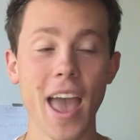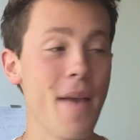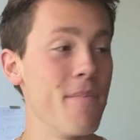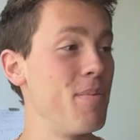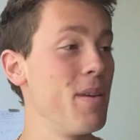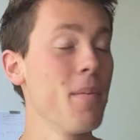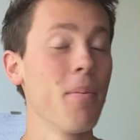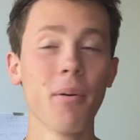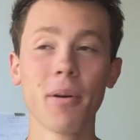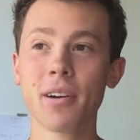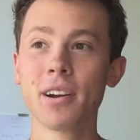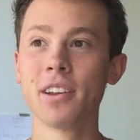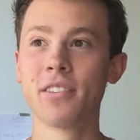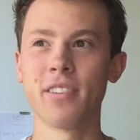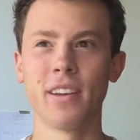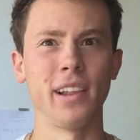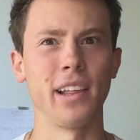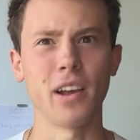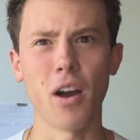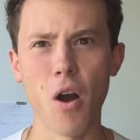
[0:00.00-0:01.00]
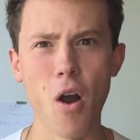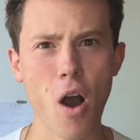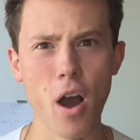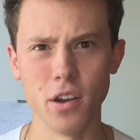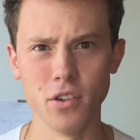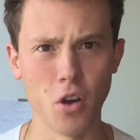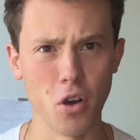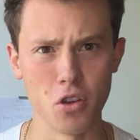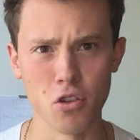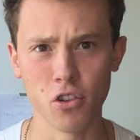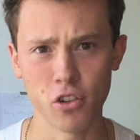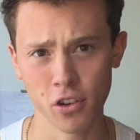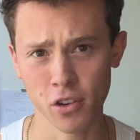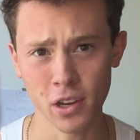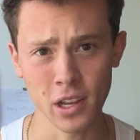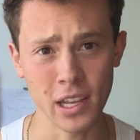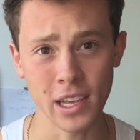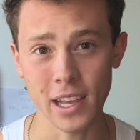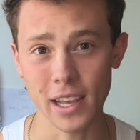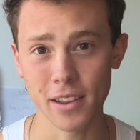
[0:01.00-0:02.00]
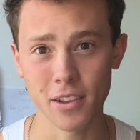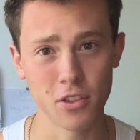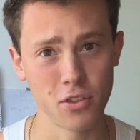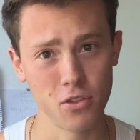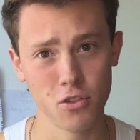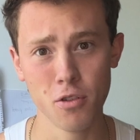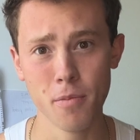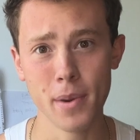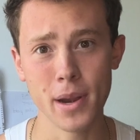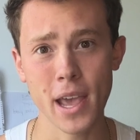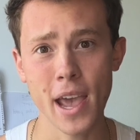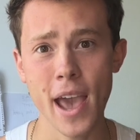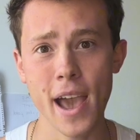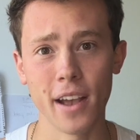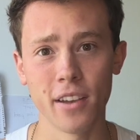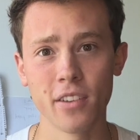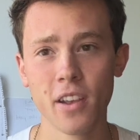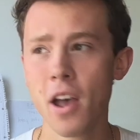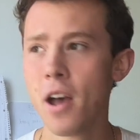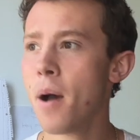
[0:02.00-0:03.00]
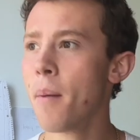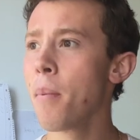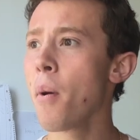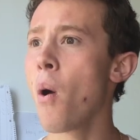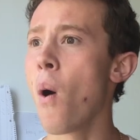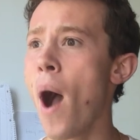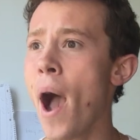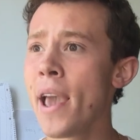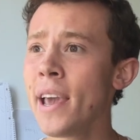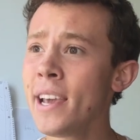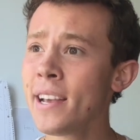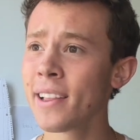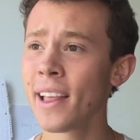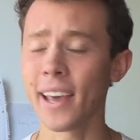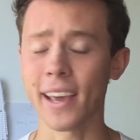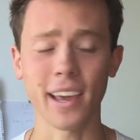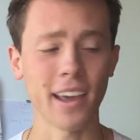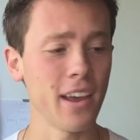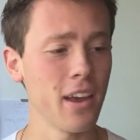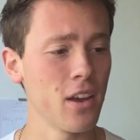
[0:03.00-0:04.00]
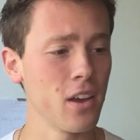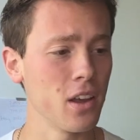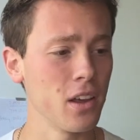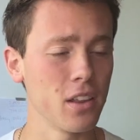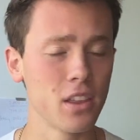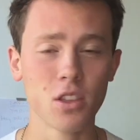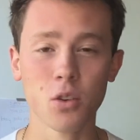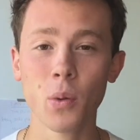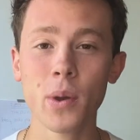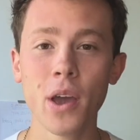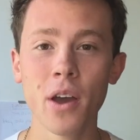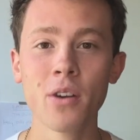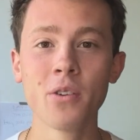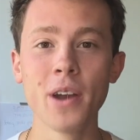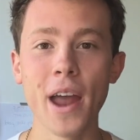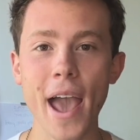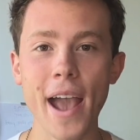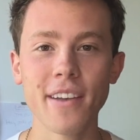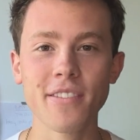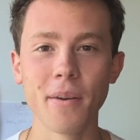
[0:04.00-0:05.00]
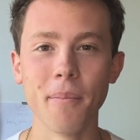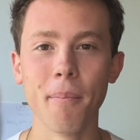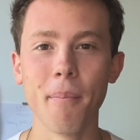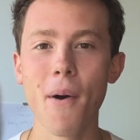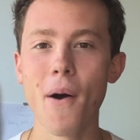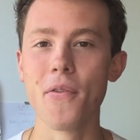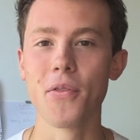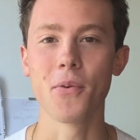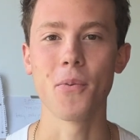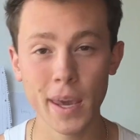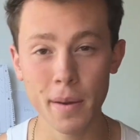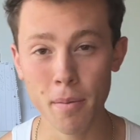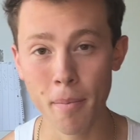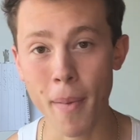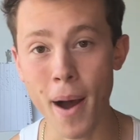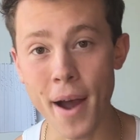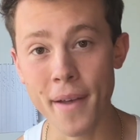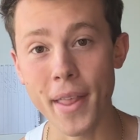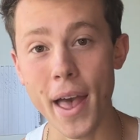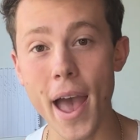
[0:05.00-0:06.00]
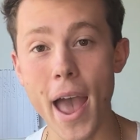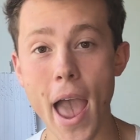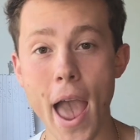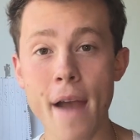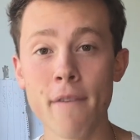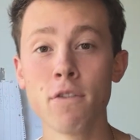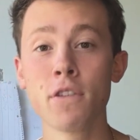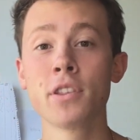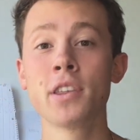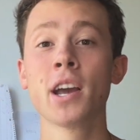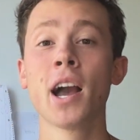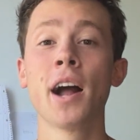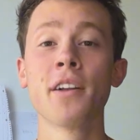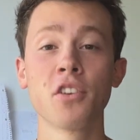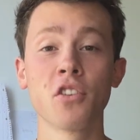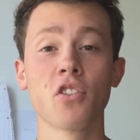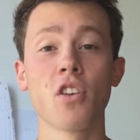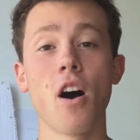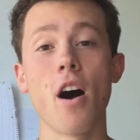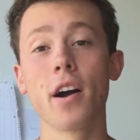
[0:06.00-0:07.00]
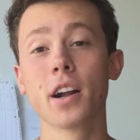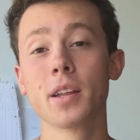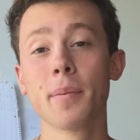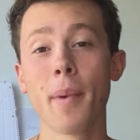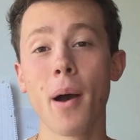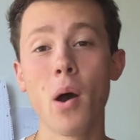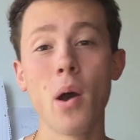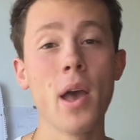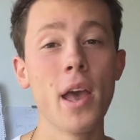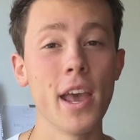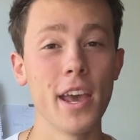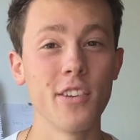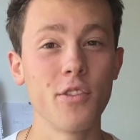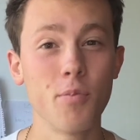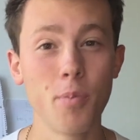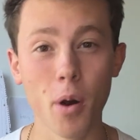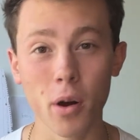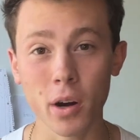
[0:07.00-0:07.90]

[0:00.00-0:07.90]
And people are going to say like, oh no, you shouldn't eat too many eggs. Bro, I eat like 300 eggs a month. Keep in mind that everything I just talked about is